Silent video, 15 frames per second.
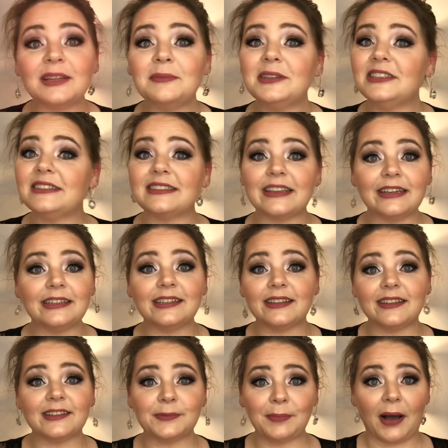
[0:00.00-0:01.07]
let me just get into
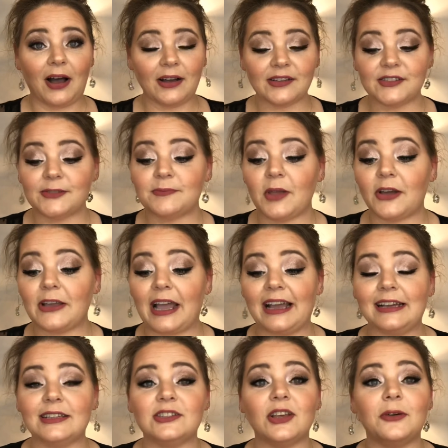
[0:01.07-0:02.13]
this box.
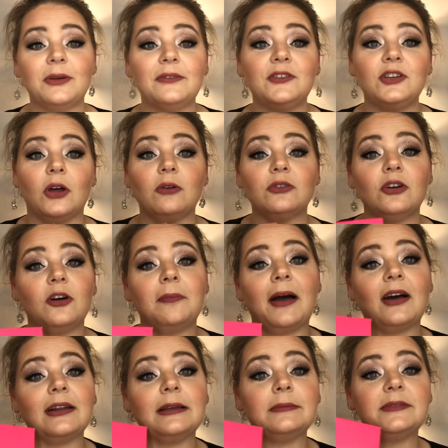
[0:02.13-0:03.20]
Okay, so if you don't know
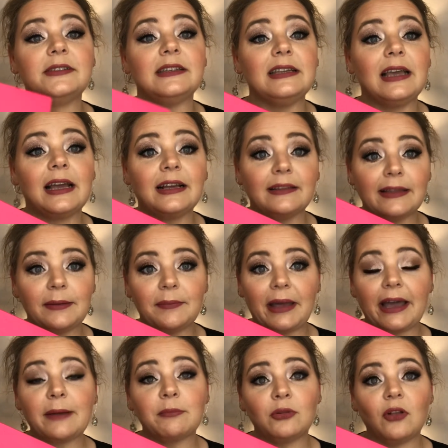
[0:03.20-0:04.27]
about Ipsy Glam
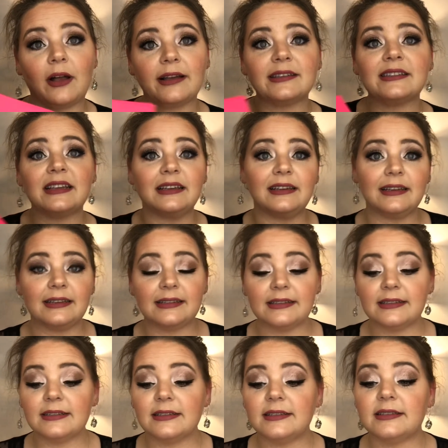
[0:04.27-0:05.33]
Bag Plus, it
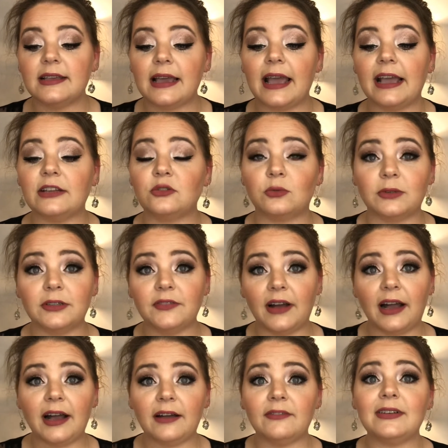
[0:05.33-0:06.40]
is a
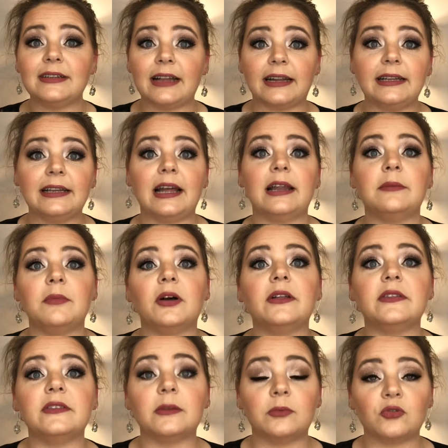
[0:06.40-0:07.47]
$25.99 a
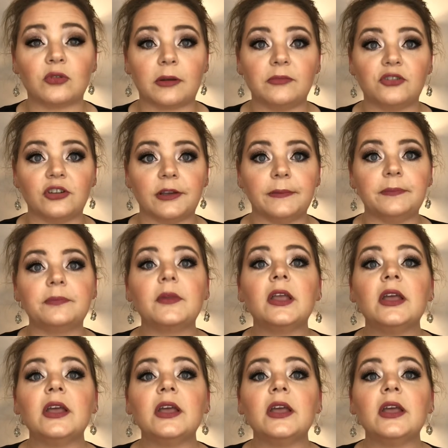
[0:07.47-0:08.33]
month subscription.